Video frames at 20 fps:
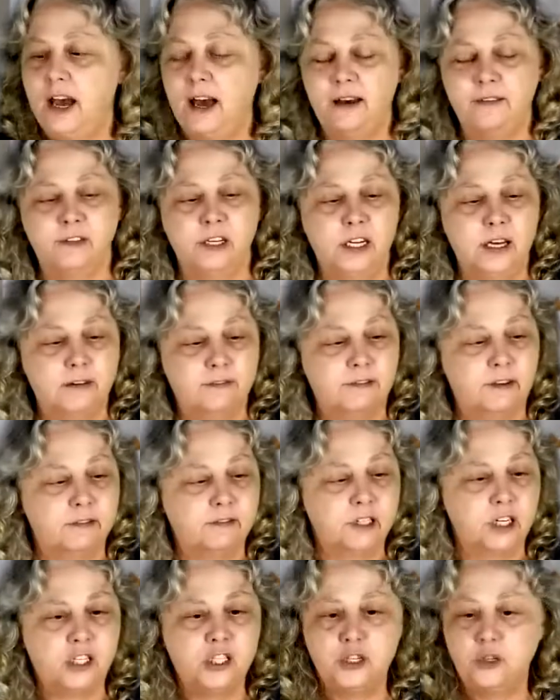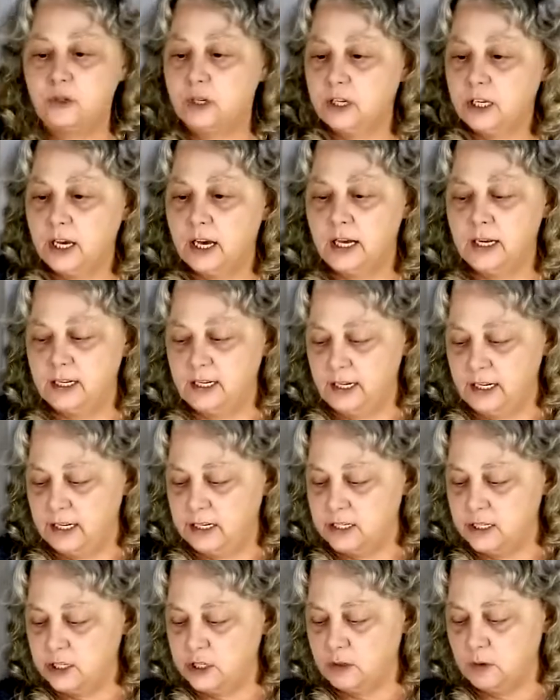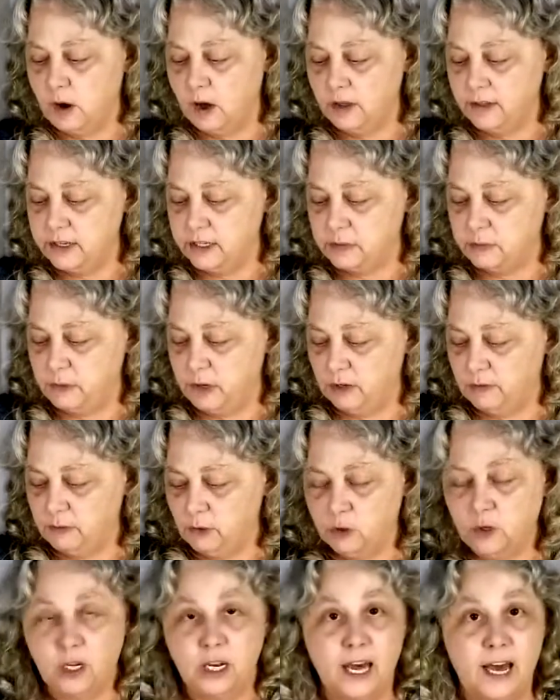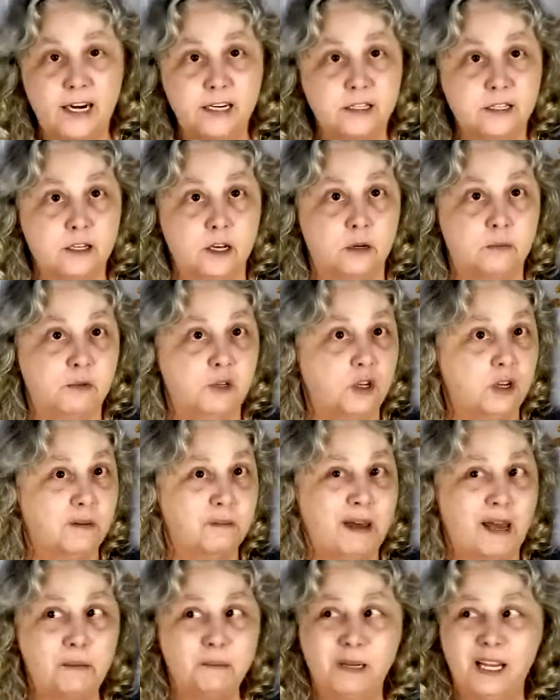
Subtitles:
and you have enough of it, you can cut it into all these beautiful kaleidoscopes.